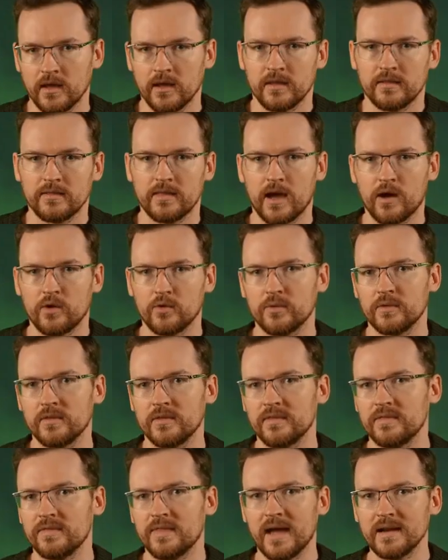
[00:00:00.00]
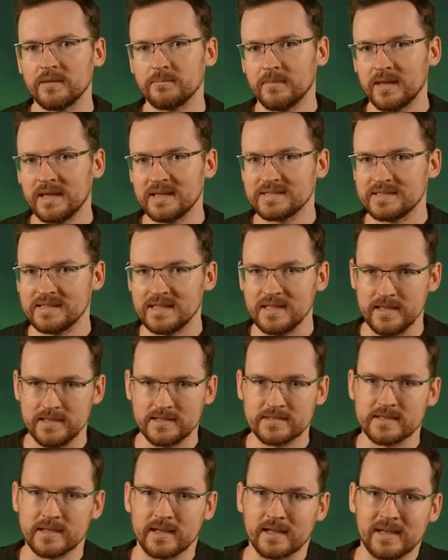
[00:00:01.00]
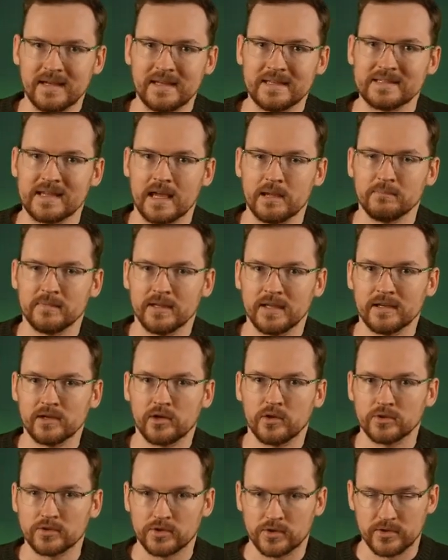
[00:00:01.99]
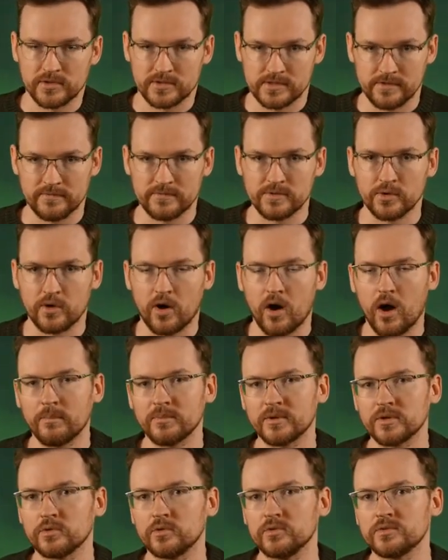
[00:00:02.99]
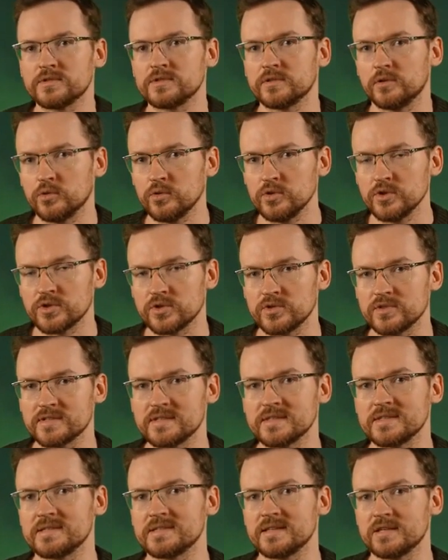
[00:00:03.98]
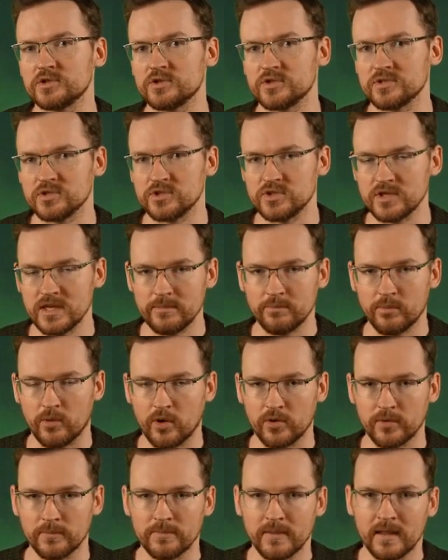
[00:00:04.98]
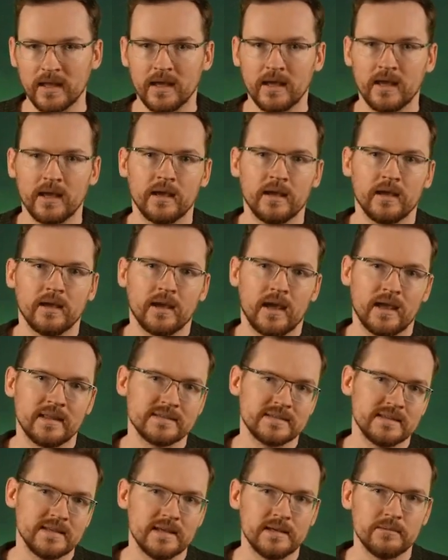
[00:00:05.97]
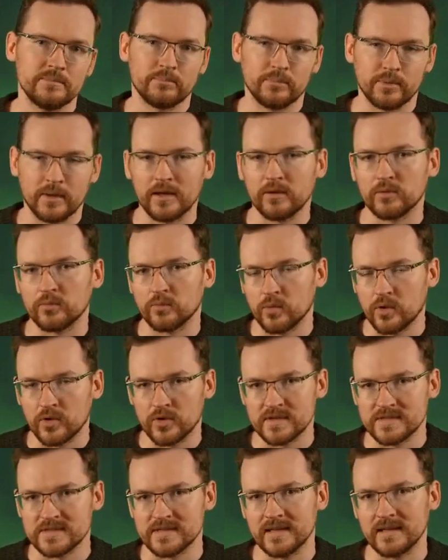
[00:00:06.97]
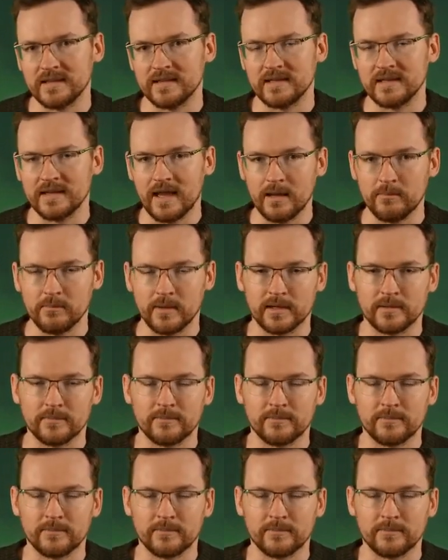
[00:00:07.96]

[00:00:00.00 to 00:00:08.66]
Now, that makes these a tempting alternative to optical solutions such as GPON, hence the play on words in the naming.